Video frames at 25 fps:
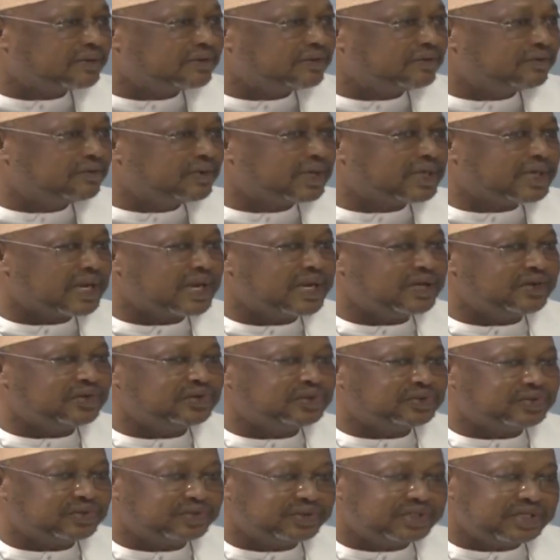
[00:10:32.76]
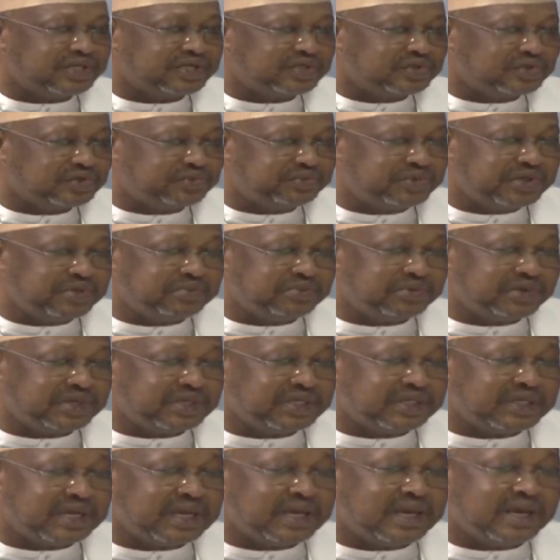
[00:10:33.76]
what I used to say to people
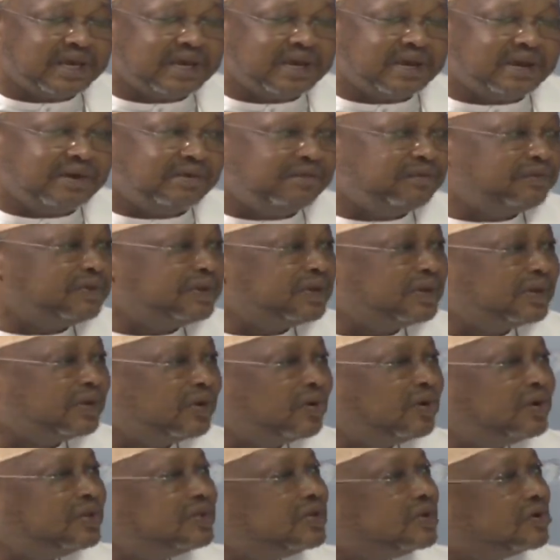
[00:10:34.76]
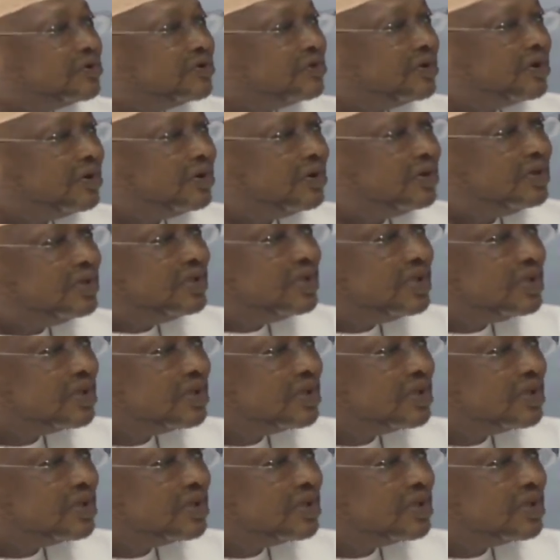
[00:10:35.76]
is that all the